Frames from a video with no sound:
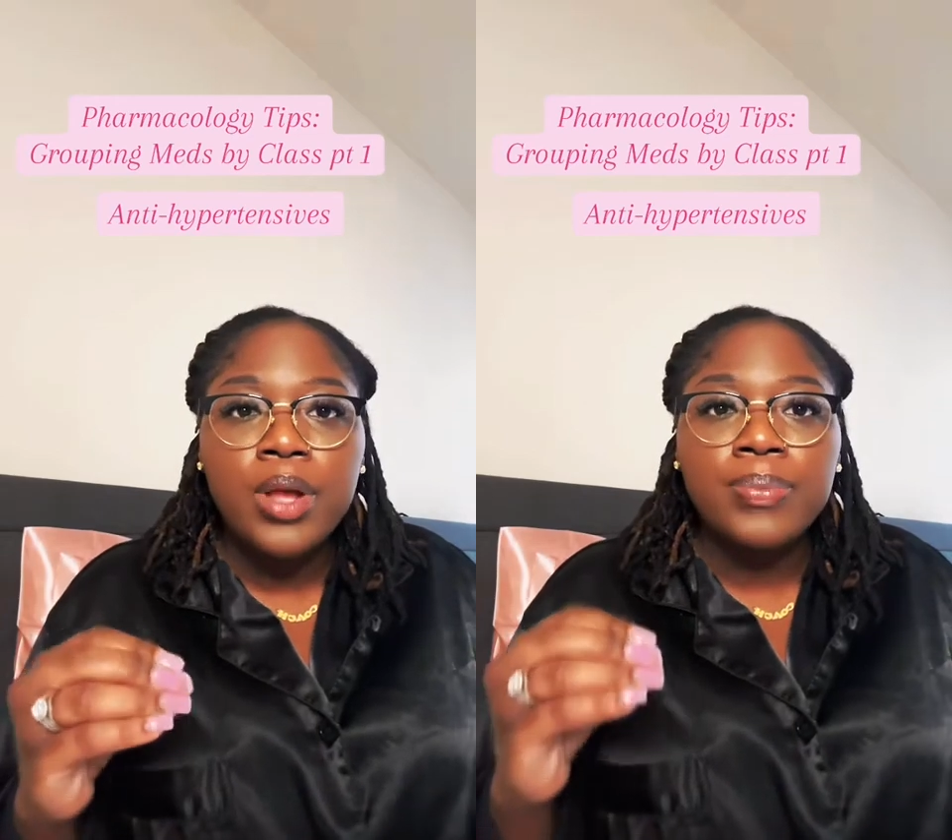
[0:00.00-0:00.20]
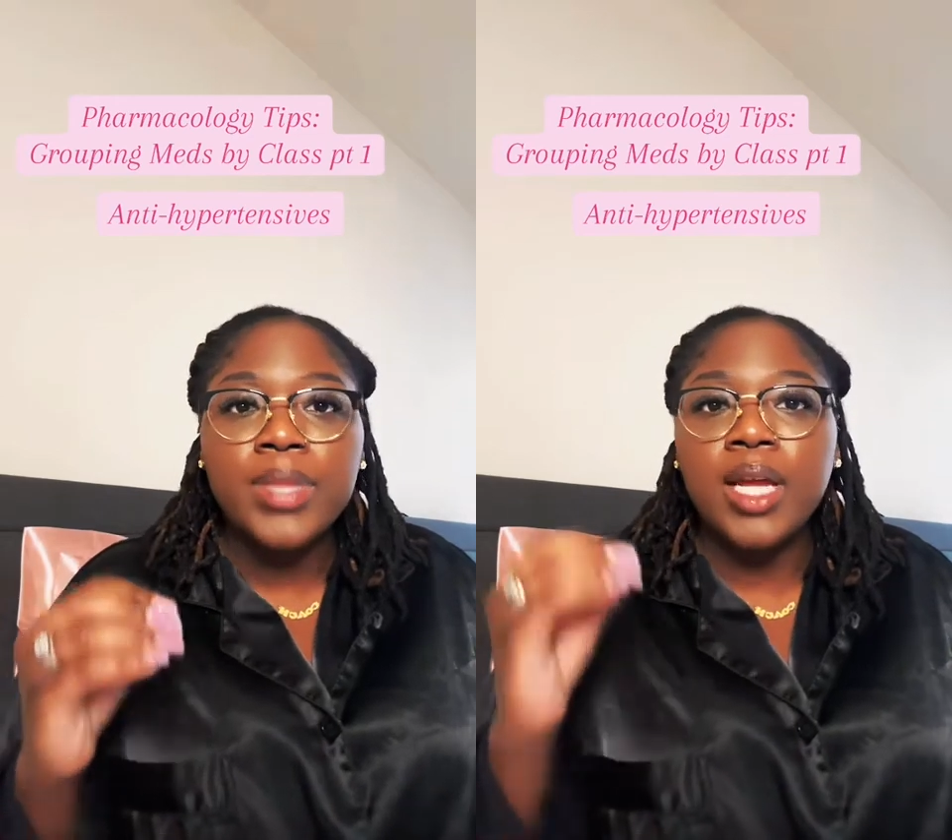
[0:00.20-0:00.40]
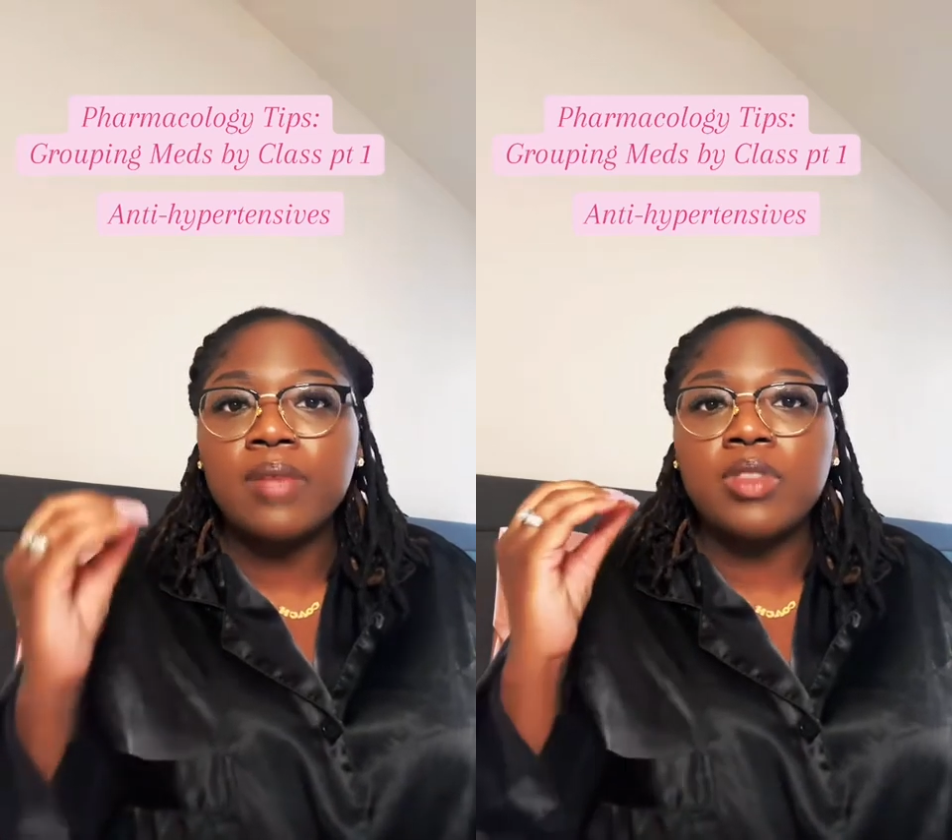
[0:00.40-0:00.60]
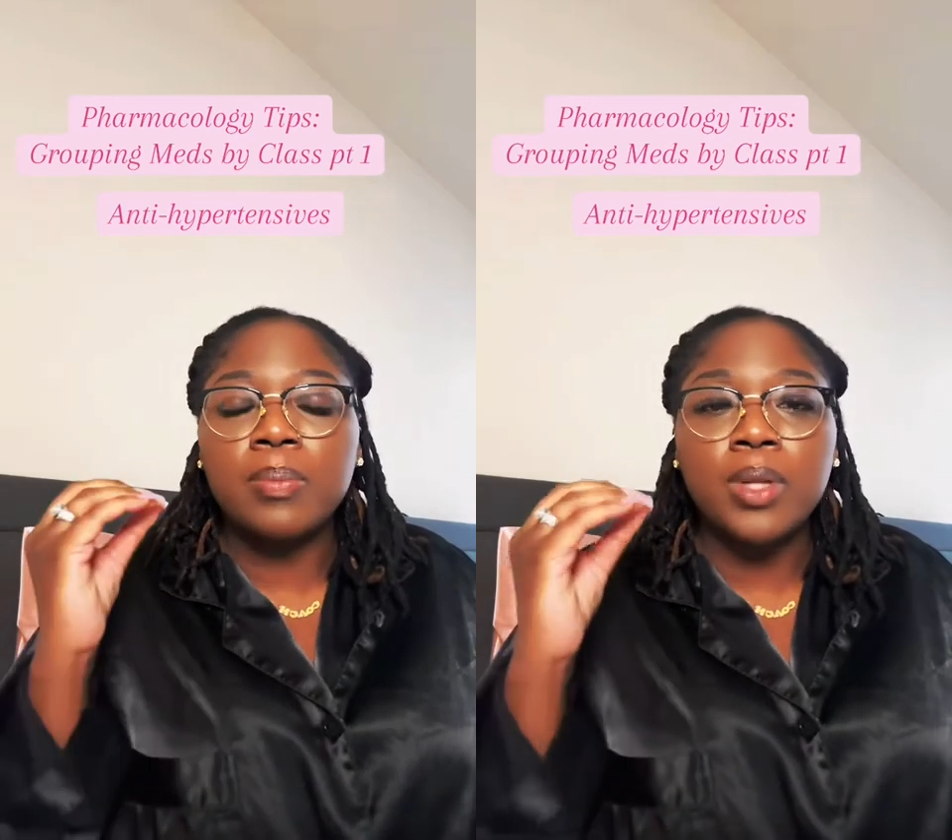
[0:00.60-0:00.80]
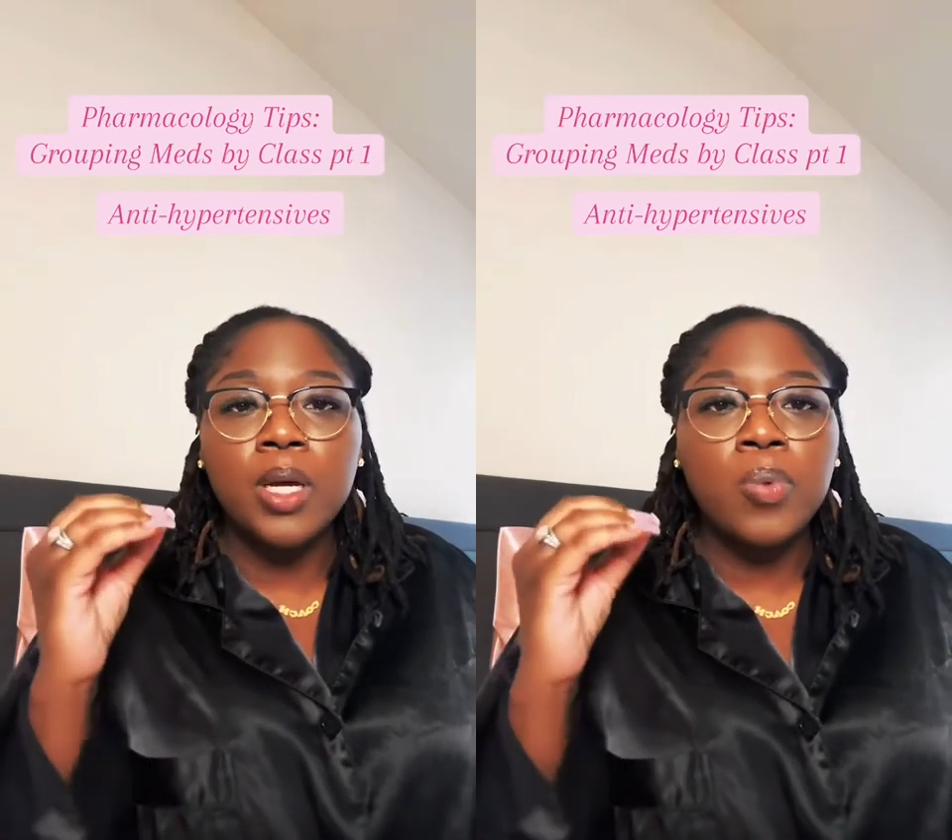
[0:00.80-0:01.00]
that if the
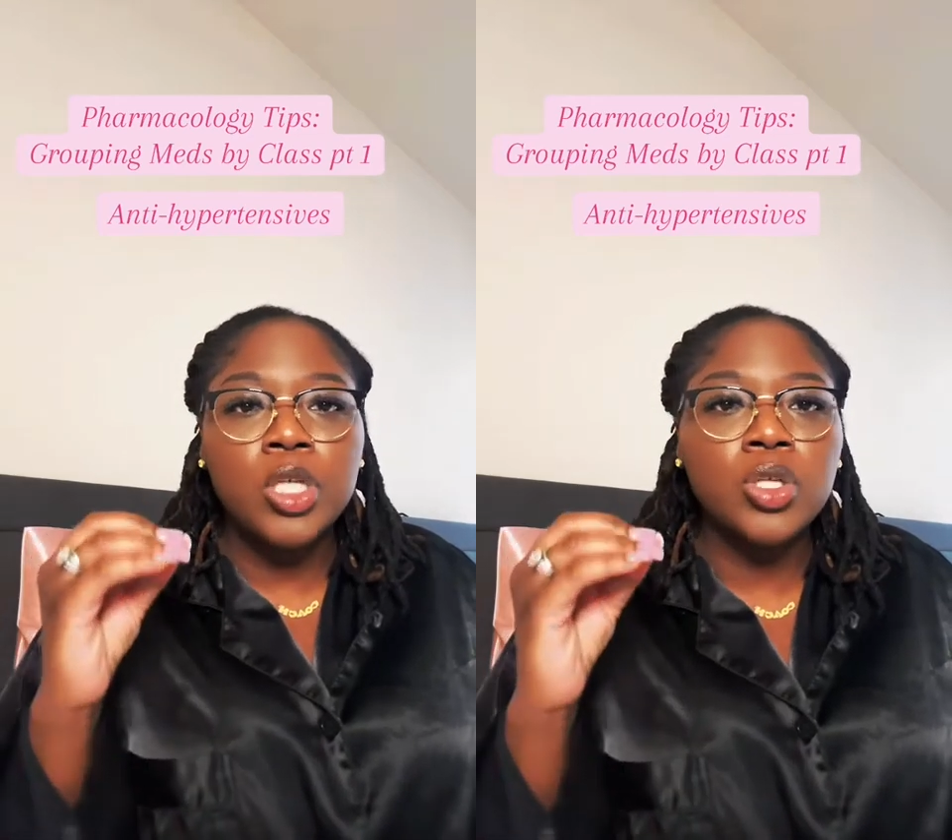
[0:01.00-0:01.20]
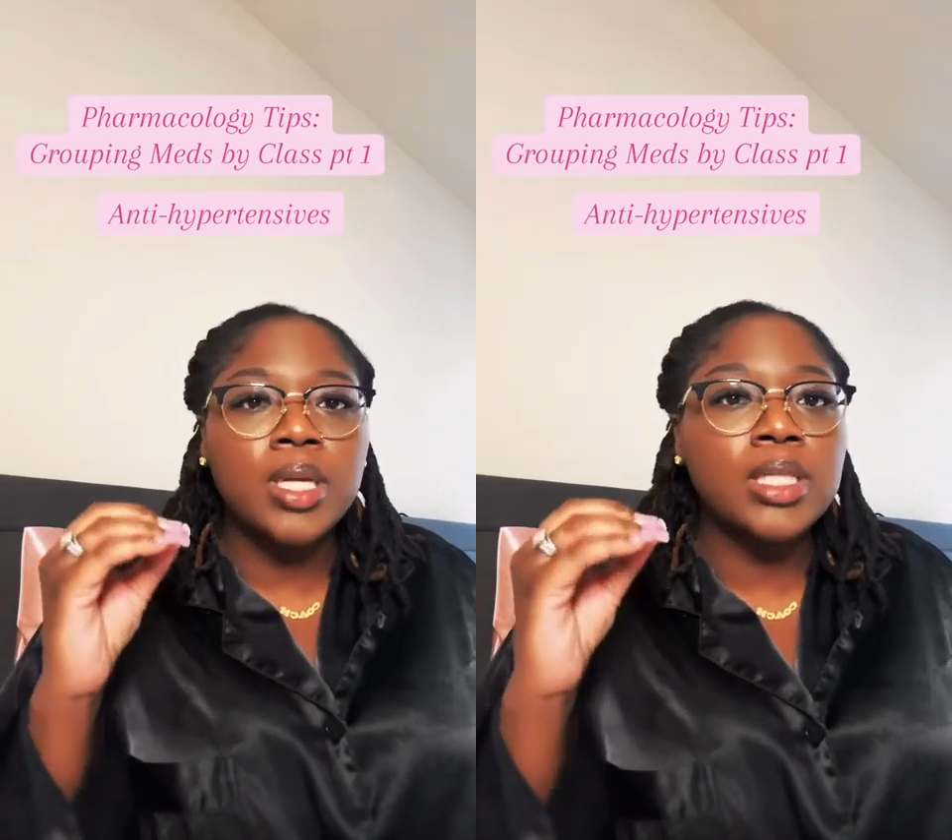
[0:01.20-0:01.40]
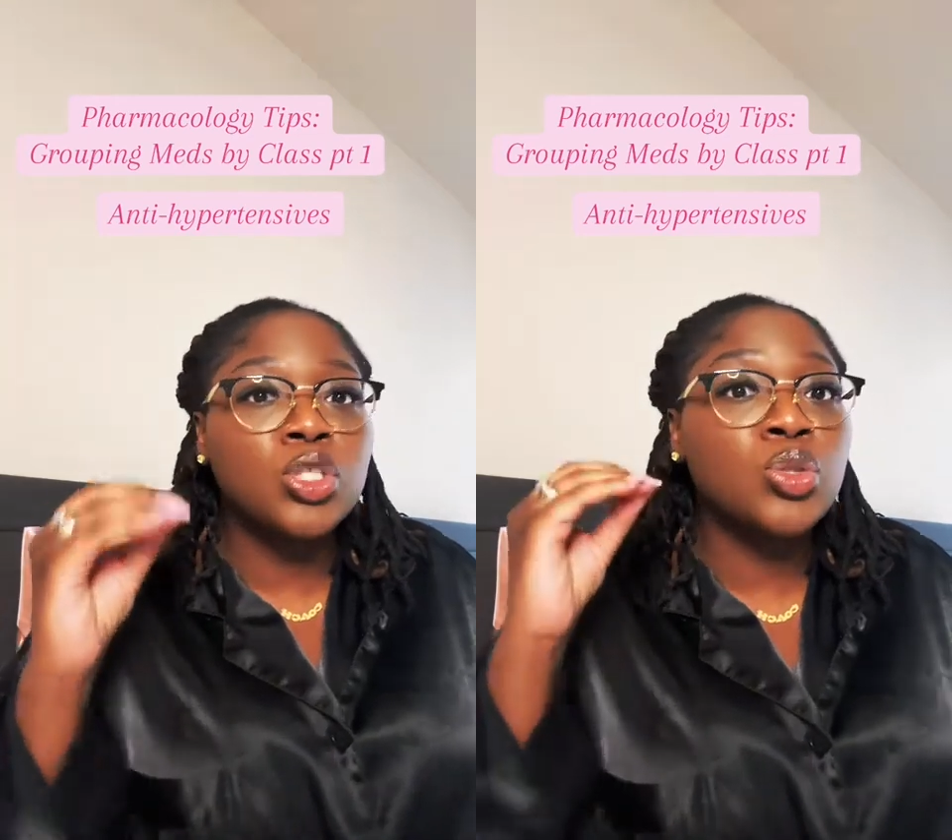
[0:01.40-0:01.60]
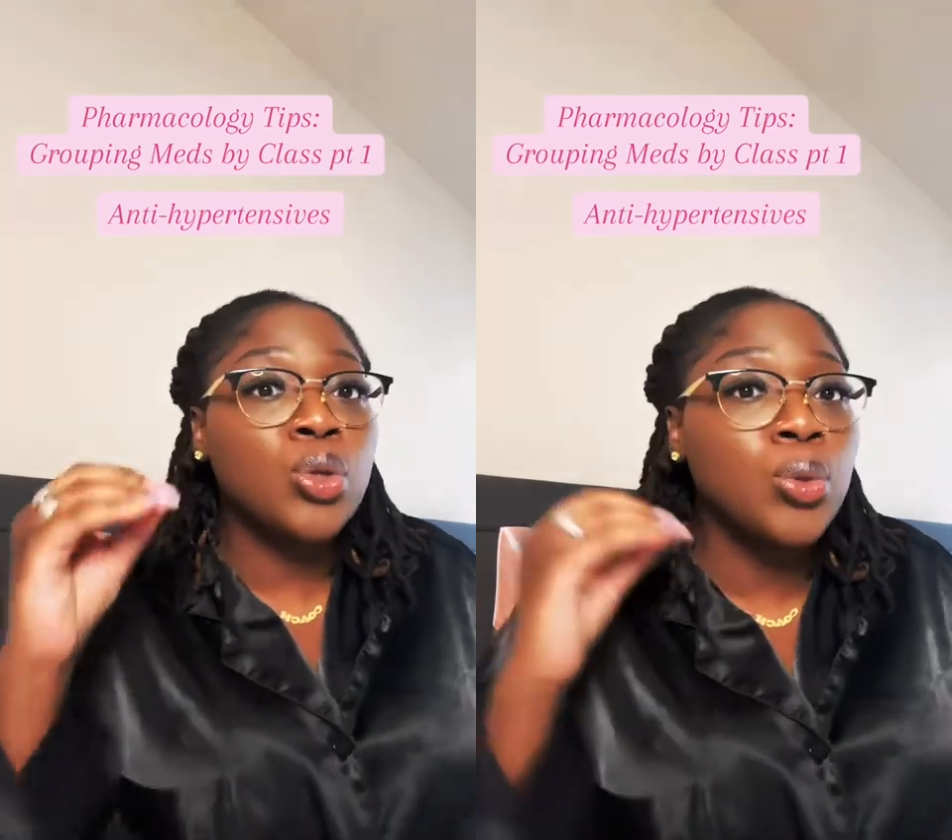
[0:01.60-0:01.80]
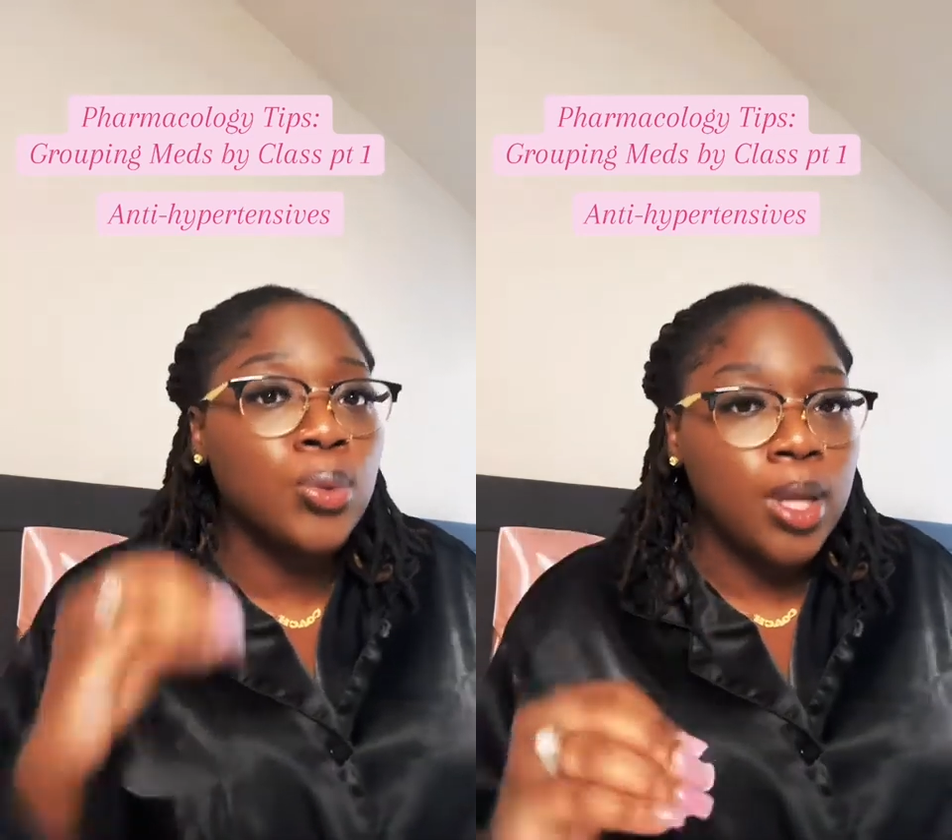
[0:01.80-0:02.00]
blood pressure gets
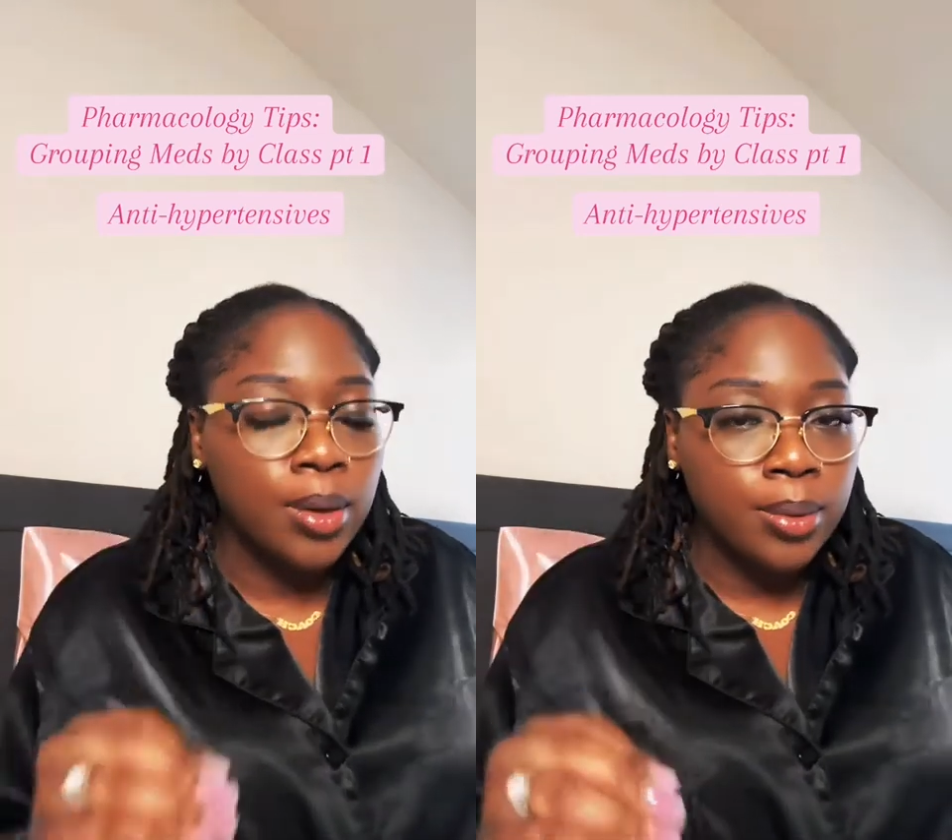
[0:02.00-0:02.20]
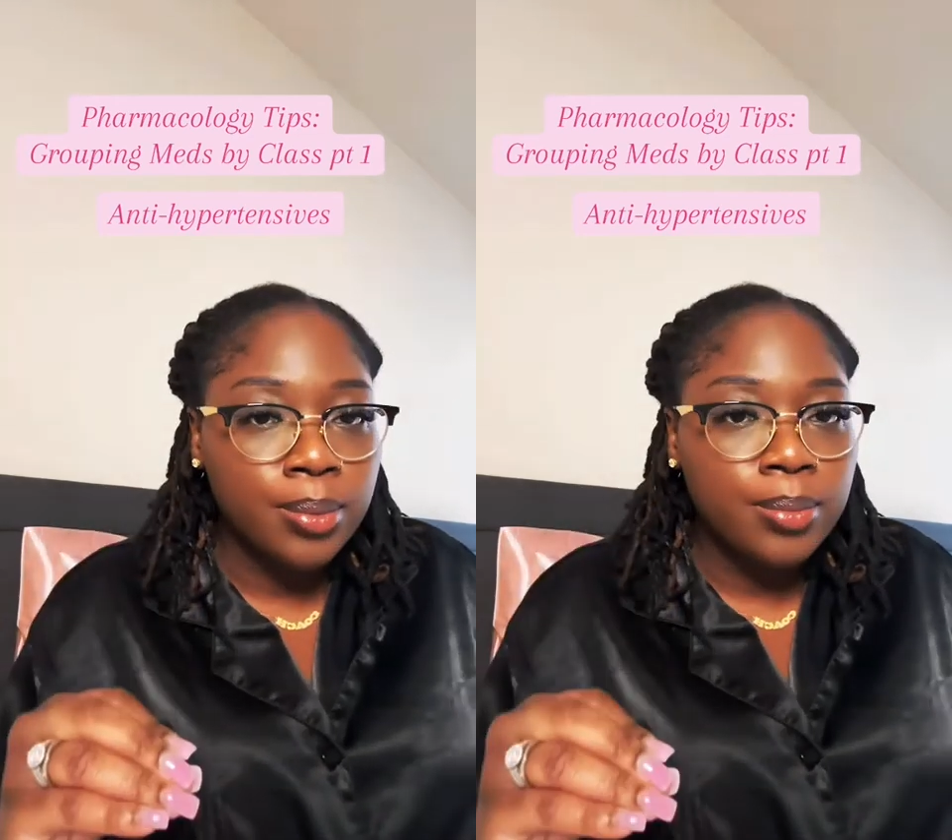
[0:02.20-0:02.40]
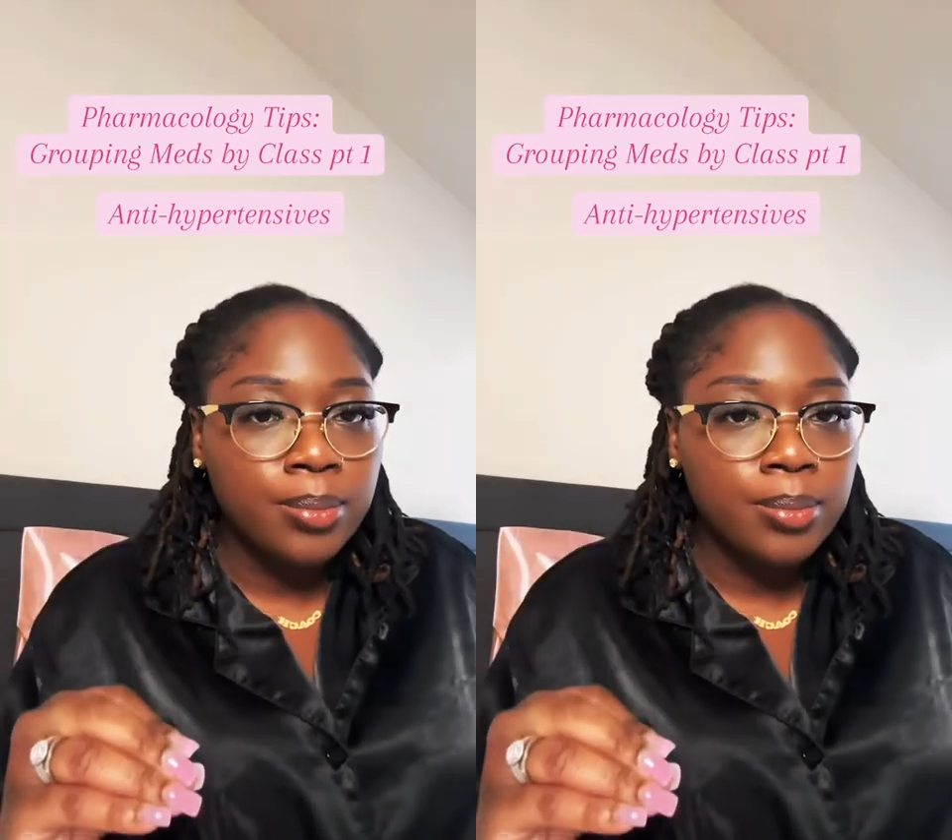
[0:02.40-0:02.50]
too low,